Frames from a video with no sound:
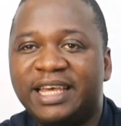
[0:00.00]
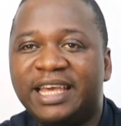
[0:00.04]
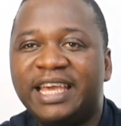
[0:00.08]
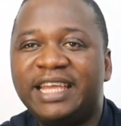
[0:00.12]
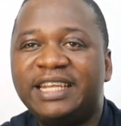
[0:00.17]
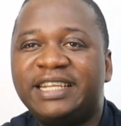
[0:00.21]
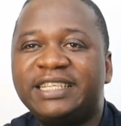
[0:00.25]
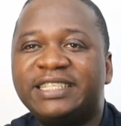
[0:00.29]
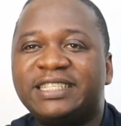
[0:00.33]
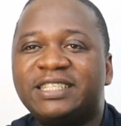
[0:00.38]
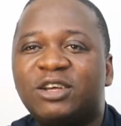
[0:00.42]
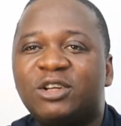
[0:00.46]

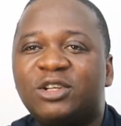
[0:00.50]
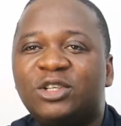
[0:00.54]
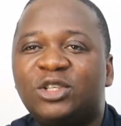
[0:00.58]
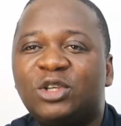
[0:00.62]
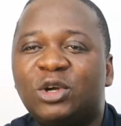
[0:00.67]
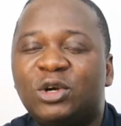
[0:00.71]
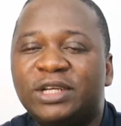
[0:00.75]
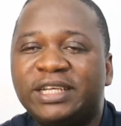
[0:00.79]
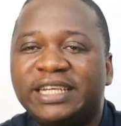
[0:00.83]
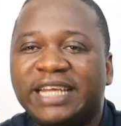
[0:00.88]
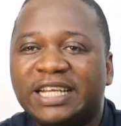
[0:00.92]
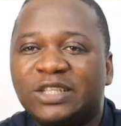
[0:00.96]
it is not
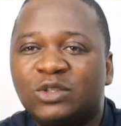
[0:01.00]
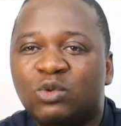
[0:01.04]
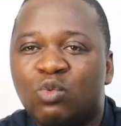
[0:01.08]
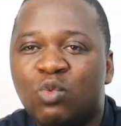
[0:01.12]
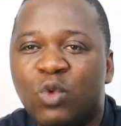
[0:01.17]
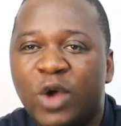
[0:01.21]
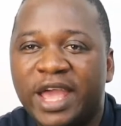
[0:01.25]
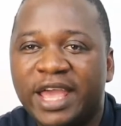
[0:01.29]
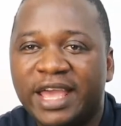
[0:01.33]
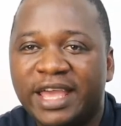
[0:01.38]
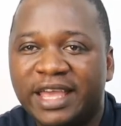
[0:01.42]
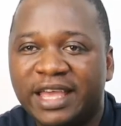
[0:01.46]
done that
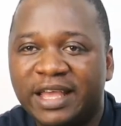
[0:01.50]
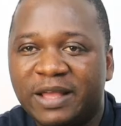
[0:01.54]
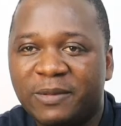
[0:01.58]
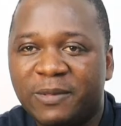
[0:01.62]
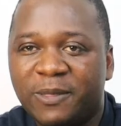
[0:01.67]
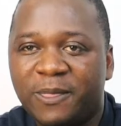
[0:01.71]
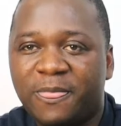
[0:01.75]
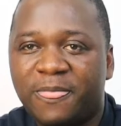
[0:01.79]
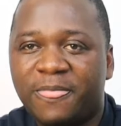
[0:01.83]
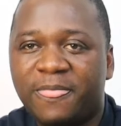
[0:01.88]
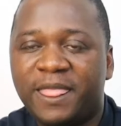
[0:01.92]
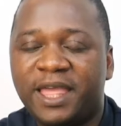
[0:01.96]
way.
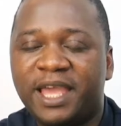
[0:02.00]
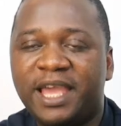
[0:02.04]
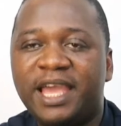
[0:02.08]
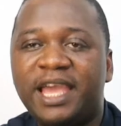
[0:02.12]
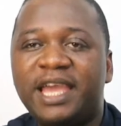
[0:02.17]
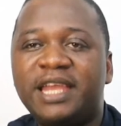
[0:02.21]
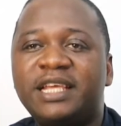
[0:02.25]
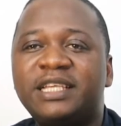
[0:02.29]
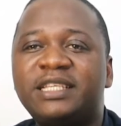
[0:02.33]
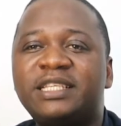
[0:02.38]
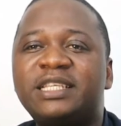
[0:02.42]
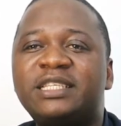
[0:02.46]

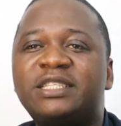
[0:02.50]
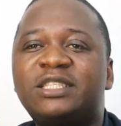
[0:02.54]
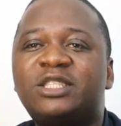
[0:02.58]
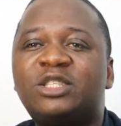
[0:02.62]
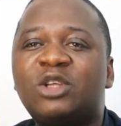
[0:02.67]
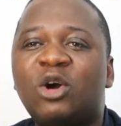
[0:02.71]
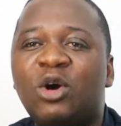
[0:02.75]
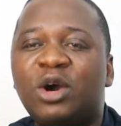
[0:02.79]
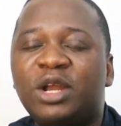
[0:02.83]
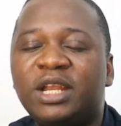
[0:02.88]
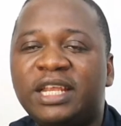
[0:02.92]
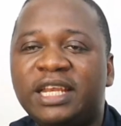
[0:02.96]
It is
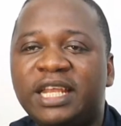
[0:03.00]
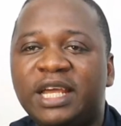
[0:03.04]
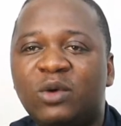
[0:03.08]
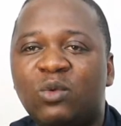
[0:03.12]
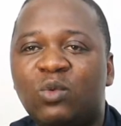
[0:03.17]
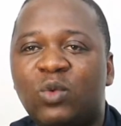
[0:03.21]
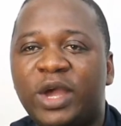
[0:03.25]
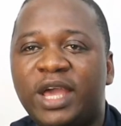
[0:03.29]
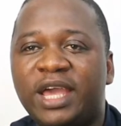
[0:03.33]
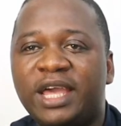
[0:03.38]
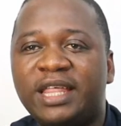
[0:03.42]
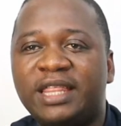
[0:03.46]
done in a
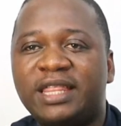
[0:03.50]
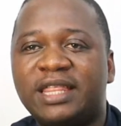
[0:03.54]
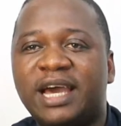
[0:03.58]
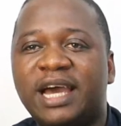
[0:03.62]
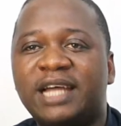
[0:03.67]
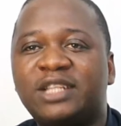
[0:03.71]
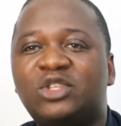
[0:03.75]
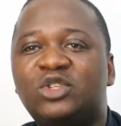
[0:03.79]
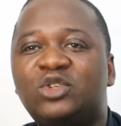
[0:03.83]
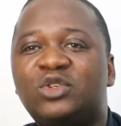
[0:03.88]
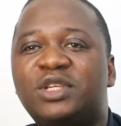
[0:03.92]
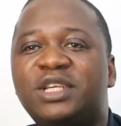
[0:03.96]
way
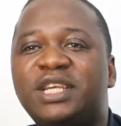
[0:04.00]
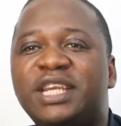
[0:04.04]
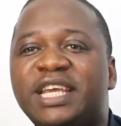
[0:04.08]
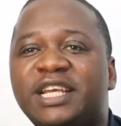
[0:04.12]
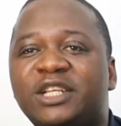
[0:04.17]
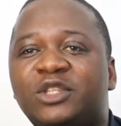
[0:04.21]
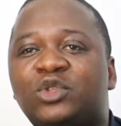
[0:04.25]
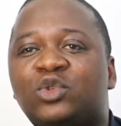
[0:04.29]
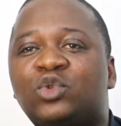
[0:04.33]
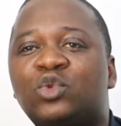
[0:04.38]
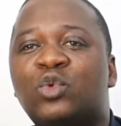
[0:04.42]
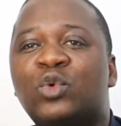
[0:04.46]
that you
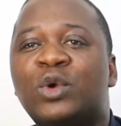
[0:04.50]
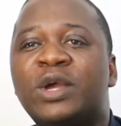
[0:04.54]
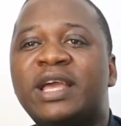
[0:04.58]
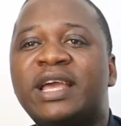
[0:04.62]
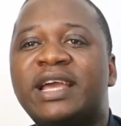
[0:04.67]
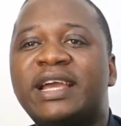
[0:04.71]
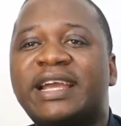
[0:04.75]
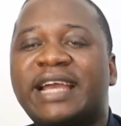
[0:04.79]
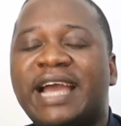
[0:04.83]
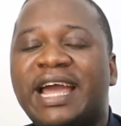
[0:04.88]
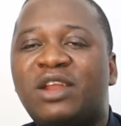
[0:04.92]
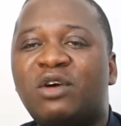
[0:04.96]
need to
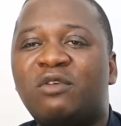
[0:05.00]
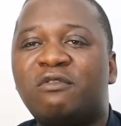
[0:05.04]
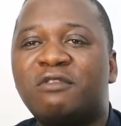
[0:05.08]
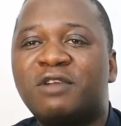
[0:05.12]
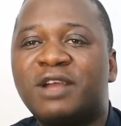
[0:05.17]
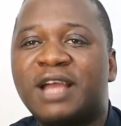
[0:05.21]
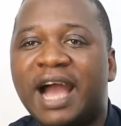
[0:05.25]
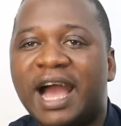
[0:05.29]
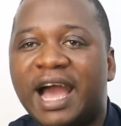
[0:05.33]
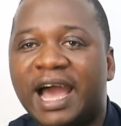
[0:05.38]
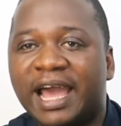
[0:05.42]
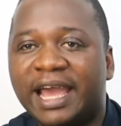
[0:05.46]
kind
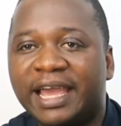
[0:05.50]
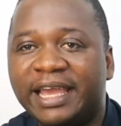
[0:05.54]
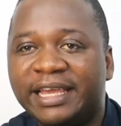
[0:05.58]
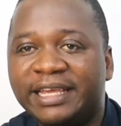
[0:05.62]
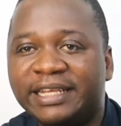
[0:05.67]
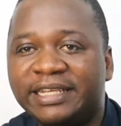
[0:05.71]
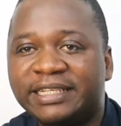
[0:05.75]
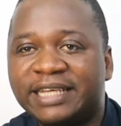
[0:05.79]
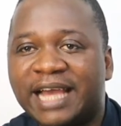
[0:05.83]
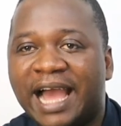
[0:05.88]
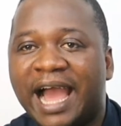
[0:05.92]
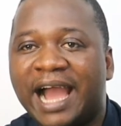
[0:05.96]
of
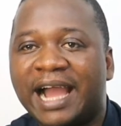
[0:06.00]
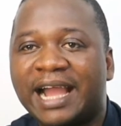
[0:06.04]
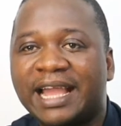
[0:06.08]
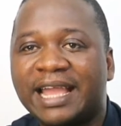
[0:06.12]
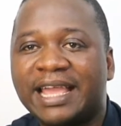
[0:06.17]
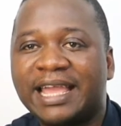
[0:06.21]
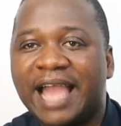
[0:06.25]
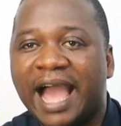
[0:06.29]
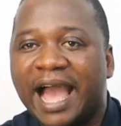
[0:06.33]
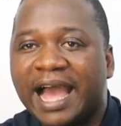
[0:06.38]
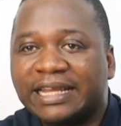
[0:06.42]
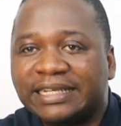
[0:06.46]
guide
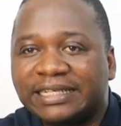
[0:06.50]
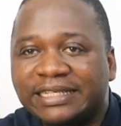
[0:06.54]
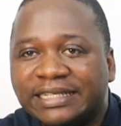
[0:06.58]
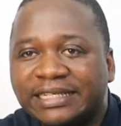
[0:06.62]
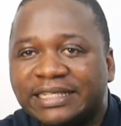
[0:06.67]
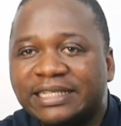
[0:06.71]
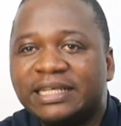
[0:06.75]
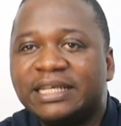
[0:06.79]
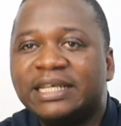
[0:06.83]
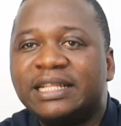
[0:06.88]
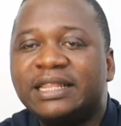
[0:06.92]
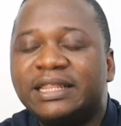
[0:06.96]
and guard
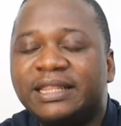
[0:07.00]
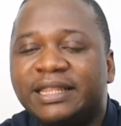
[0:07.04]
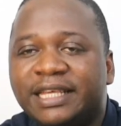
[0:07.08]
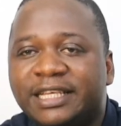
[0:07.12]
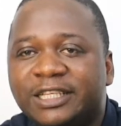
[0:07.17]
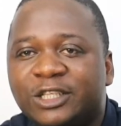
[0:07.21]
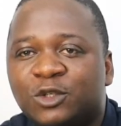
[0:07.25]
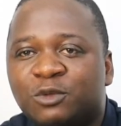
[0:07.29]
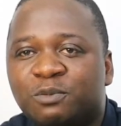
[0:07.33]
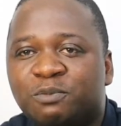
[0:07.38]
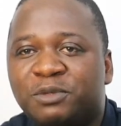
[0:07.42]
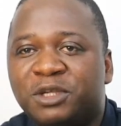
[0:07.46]

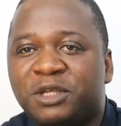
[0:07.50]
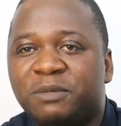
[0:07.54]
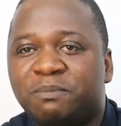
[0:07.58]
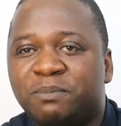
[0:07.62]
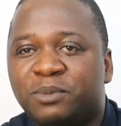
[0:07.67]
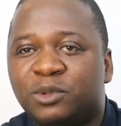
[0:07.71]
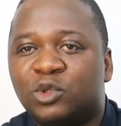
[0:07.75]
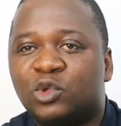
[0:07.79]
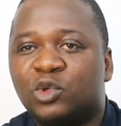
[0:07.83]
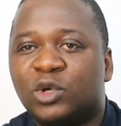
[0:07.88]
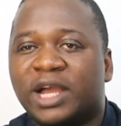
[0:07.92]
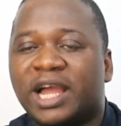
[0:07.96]
these
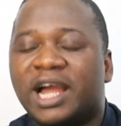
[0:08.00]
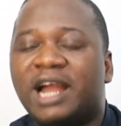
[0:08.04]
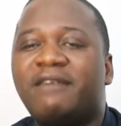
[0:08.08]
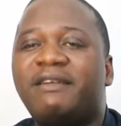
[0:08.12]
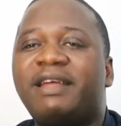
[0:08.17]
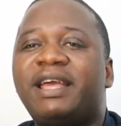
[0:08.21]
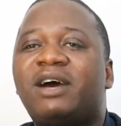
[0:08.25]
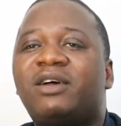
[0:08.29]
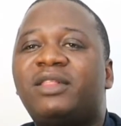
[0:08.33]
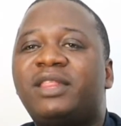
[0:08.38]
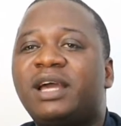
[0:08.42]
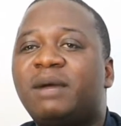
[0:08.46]
people to
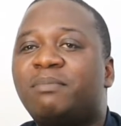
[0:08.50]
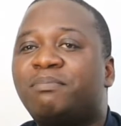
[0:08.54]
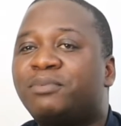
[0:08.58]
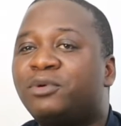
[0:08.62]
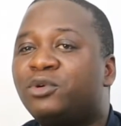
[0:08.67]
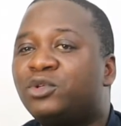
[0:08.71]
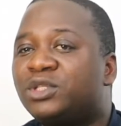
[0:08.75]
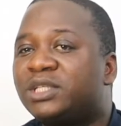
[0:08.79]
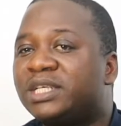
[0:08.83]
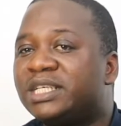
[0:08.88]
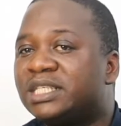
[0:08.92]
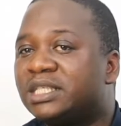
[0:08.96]
carry out their
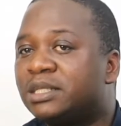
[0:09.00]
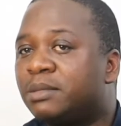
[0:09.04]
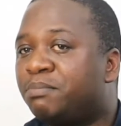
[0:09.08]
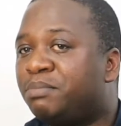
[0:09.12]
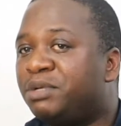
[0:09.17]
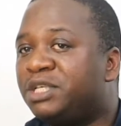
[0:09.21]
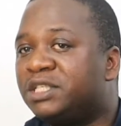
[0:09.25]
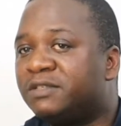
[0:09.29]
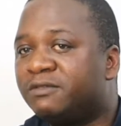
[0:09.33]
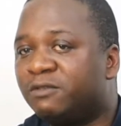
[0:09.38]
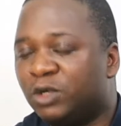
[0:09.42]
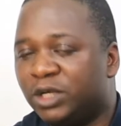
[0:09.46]
protest
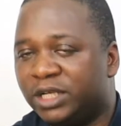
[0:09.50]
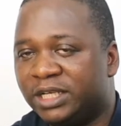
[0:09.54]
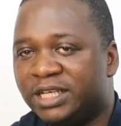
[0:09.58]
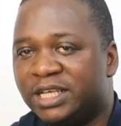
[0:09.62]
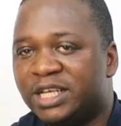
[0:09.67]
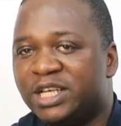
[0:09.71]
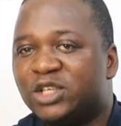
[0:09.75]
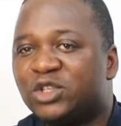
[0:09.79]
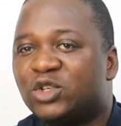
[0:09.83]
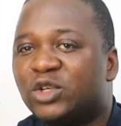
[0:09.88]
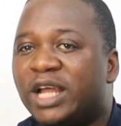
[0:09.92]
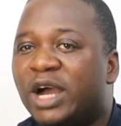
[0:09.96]
peacefully
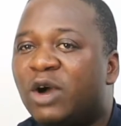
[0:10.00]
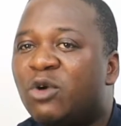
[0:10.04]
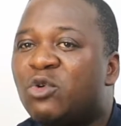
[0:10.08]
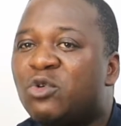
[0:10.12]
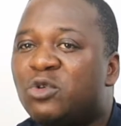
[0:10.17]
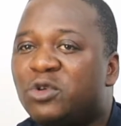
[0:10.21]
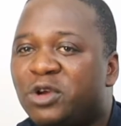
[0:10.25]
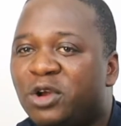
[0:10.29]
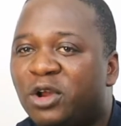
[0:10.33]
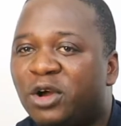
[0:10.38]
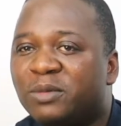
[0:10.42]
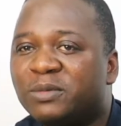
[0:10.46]
so that
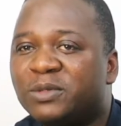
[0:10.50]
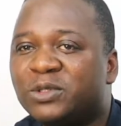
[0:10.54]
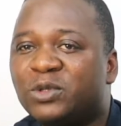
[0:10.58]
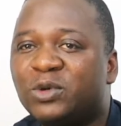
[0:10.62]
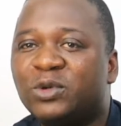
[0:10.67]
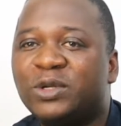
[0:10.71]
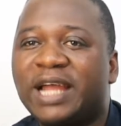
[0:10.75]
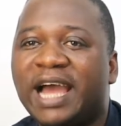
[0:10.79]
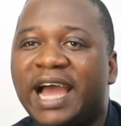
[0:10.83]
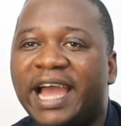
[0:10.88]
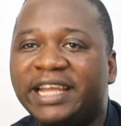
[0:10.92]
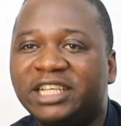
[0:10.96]
hoodlums
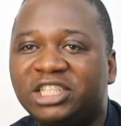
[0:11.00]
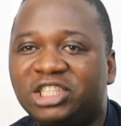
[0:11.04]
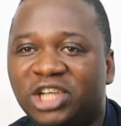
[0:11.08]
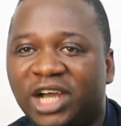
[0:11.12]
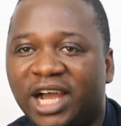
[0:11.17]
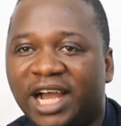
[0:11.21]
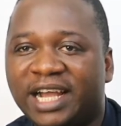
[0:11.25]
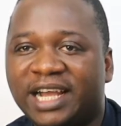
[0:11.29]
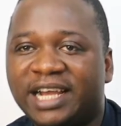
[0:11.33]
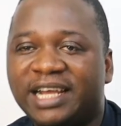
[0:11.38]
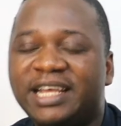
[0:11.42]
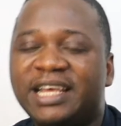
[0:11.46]
don't
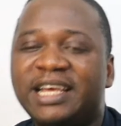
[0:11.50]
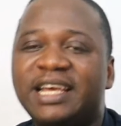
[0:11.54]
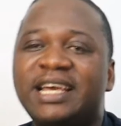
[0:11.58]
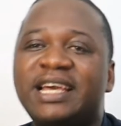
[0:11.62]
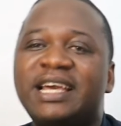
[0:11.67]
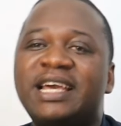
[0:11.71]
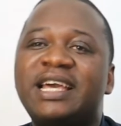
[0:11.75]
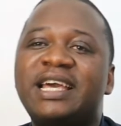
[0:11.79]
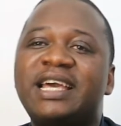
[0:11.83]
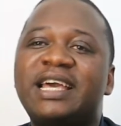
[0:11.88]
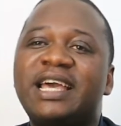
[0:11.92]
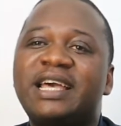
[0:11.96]
hijack.
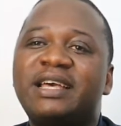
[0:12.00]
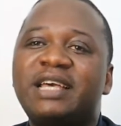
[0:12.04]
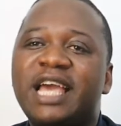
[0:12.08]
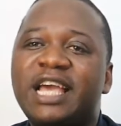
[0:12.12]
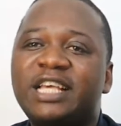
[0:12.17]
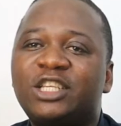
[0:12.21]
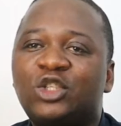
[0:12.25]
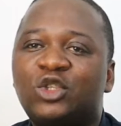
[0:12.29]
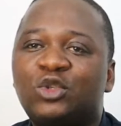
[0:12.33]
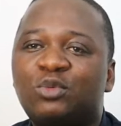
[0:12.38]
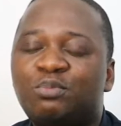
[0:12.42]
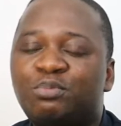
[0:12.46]

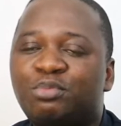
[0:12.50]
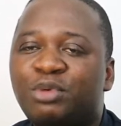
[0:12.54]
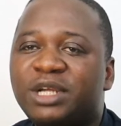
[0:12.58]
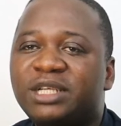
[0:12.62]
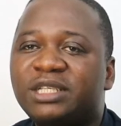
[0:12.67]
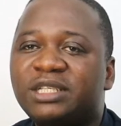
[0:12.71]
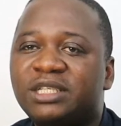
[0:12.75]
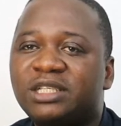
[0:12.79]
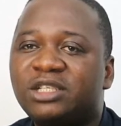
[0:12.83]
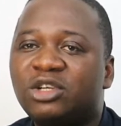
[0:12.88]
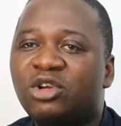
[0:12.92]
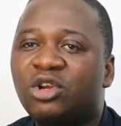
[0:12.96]

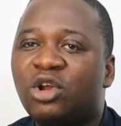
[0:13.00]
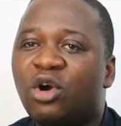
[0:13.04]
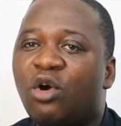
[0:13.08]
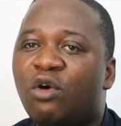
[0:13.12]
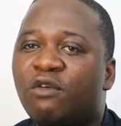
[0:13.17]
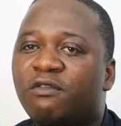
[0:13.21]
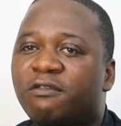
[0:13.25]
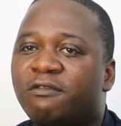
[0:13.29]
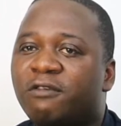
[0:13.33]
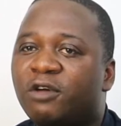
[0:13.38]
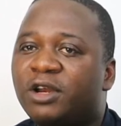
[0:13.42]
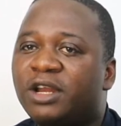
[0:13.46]
Expression
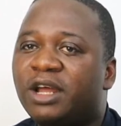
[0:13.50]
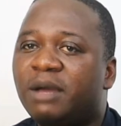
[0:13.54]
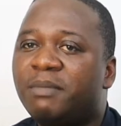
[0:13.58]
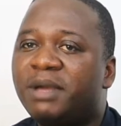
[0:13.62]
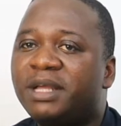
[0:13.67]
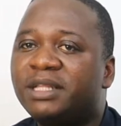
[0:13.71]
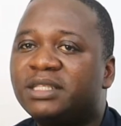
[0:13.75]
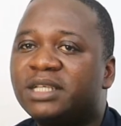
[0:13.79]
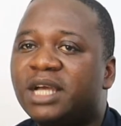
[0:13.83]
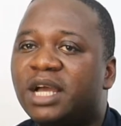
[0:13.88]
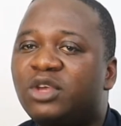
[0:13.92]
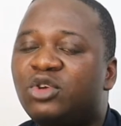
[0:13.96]
of
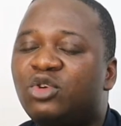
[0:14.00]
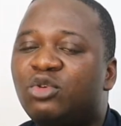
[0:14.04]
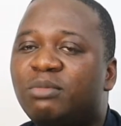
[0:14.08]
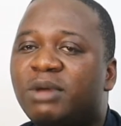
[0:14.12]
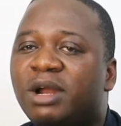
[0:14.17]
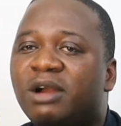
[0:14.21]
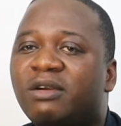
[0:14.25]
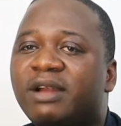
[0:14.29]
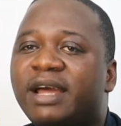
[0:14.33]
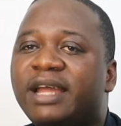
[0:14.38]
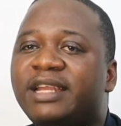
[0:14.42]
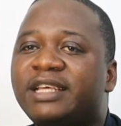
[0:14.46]
fundamental
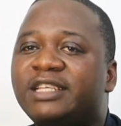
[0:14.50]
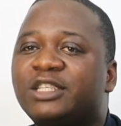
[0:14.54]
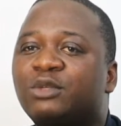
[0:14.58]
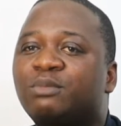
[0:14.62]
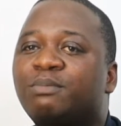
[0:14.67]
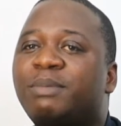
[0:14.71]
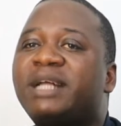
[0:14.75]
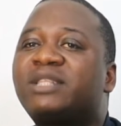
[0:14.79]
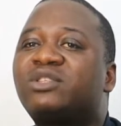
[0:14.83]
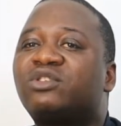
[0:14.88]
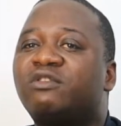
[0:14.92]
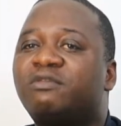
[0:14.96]
human rights is
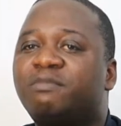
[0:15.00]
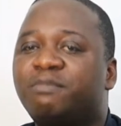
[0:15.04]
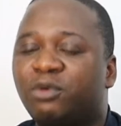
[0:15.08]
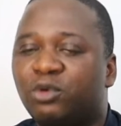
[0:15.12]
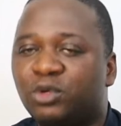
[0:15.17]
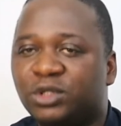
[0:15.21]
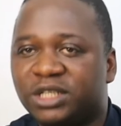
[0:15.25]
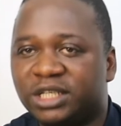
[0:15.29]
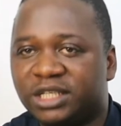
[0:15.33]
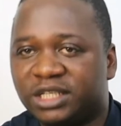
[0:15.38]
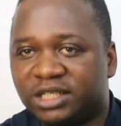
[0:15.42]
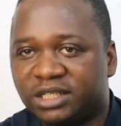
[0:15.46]
part of
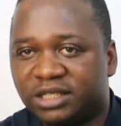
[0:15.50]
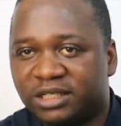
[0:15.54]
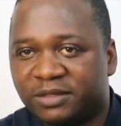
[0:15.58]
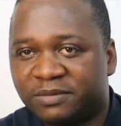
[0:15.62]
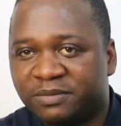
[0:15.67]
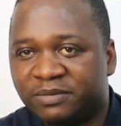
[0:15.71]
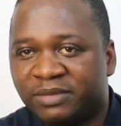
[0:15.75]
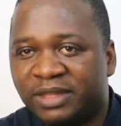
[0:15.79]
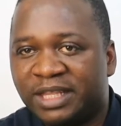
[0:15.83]
protest.